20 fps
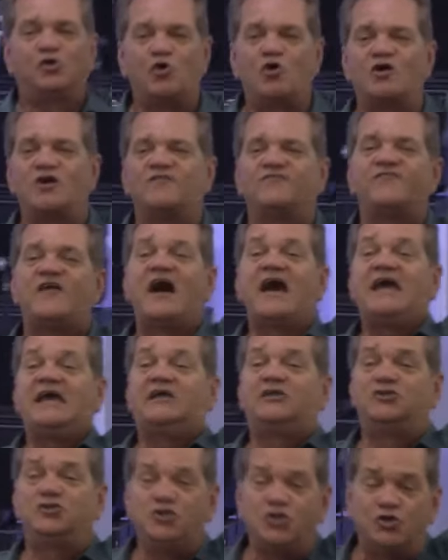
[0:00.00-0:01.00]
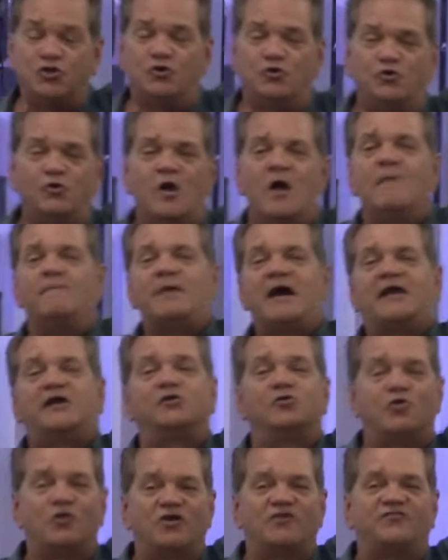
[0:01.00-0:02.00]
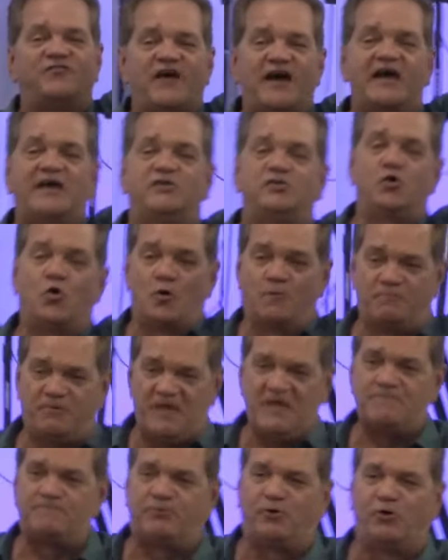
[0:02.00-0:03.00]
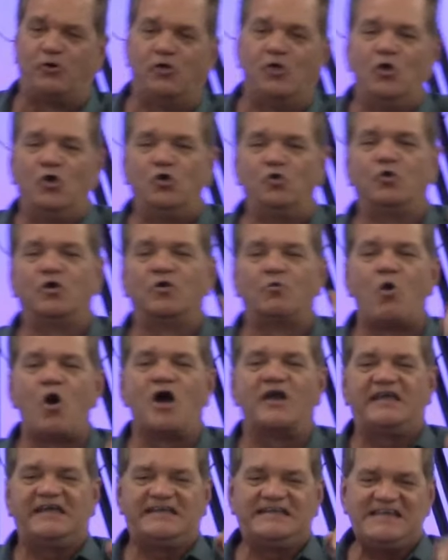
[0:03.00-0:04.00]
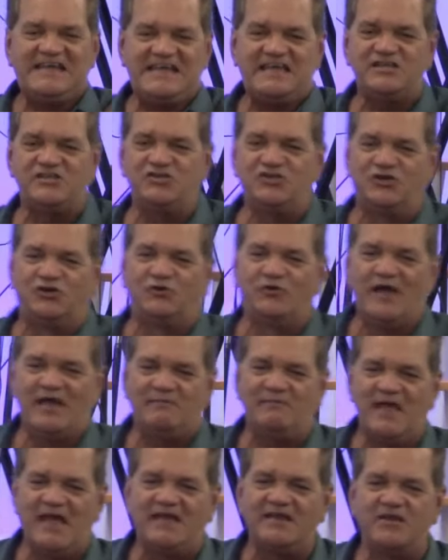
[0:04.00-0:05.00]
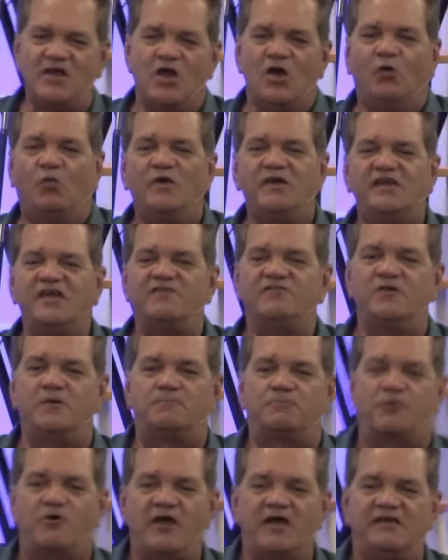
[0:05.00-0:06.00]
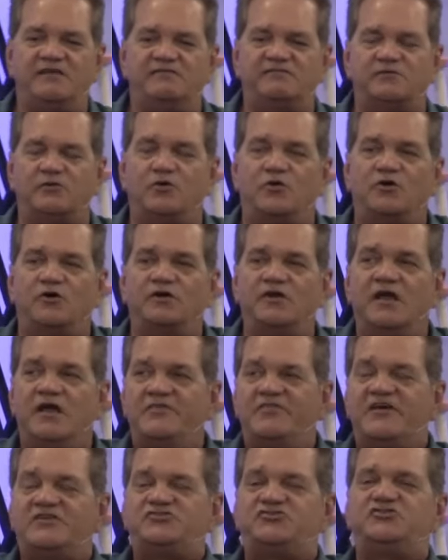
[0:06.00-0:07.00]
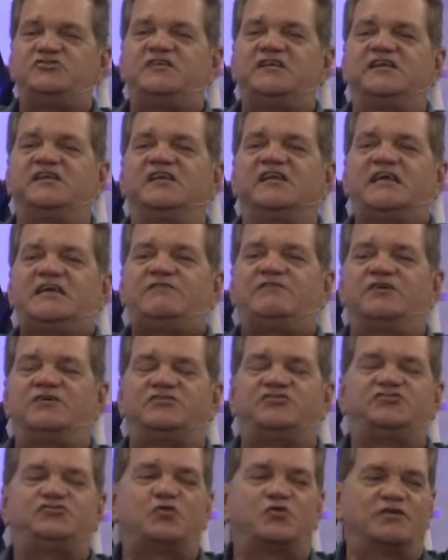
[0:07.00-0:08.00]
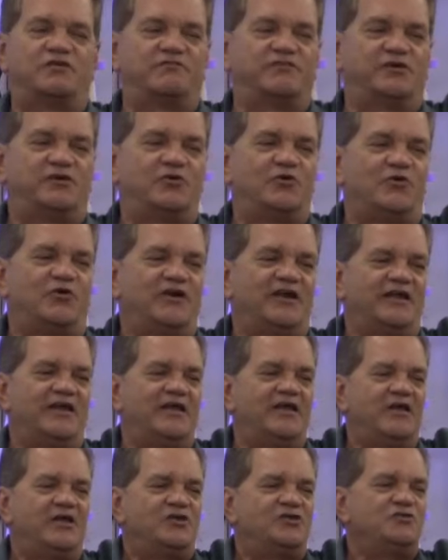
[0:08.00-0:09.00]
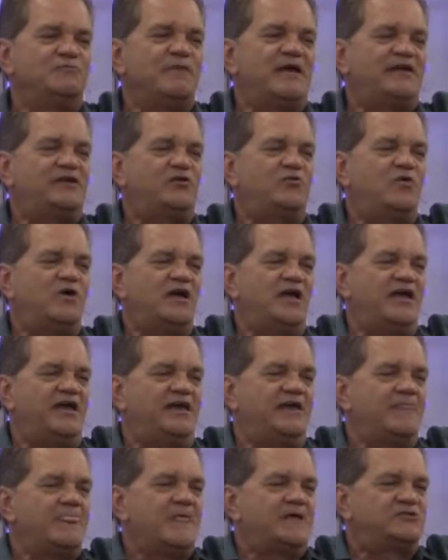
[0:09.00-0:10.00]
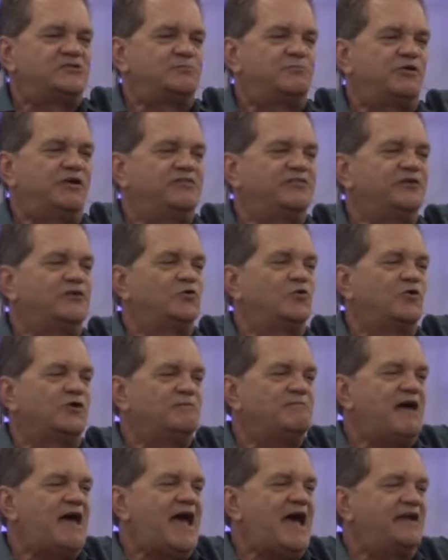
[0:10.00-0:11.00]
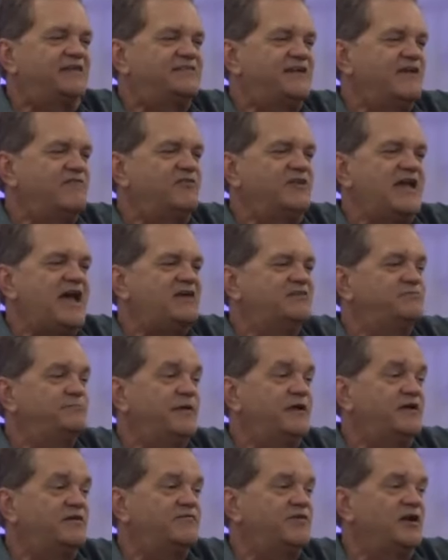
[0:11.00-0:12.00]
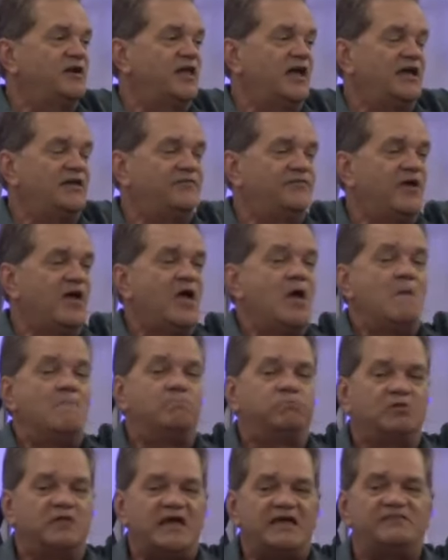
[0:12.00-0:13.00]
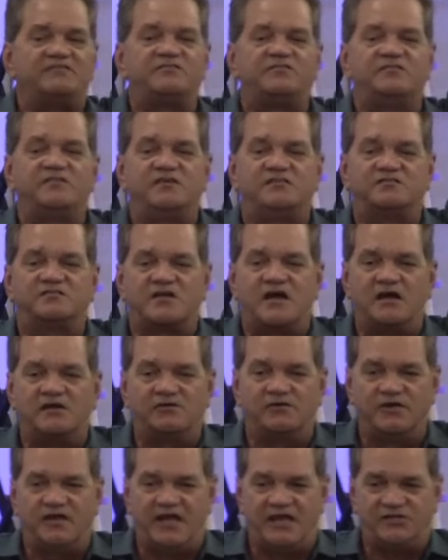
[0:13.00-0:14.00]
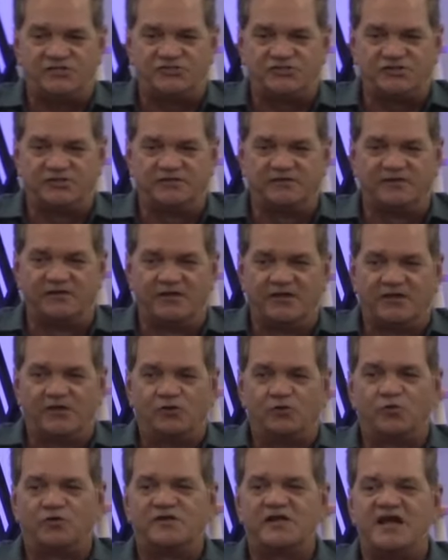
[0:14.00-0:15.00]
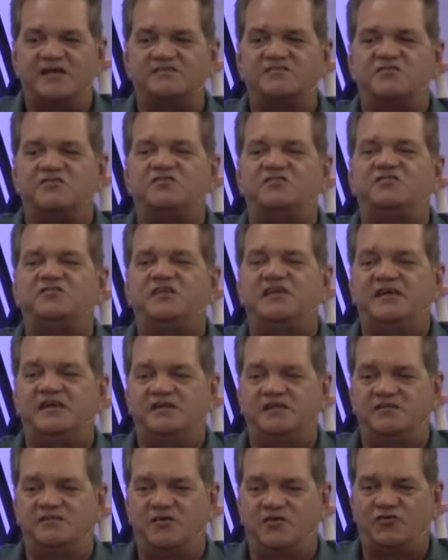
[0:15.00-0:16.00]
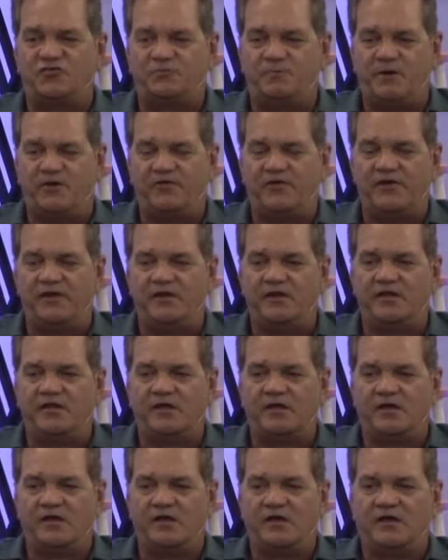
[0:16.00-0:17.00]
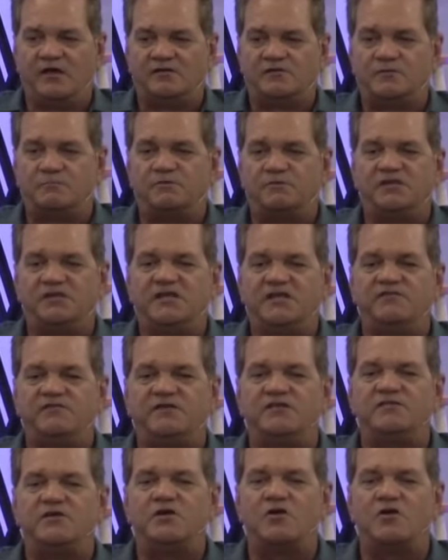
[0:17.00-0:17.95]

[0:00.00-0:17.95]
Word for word: glorifying you by glorifying your people who are walking in you. Amen. We give you praise, Lord, that you didn't leave us short of the glory. You made a way to bring the glory back to every aspect of our life. Bless this congregation, Lord God, to see it in their spirit, to believe it in